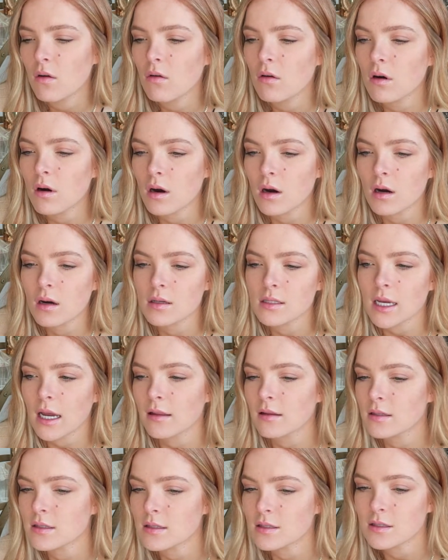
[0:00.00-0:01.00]
or
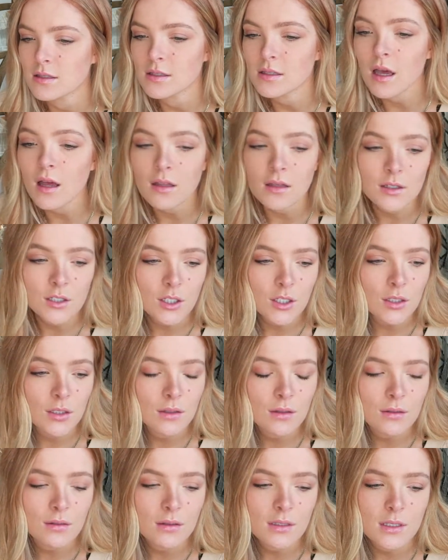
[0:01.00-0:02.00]
silence and
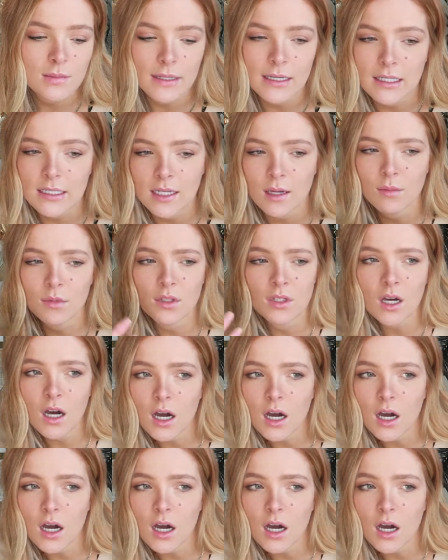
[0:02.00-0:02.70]
solitude, spending time with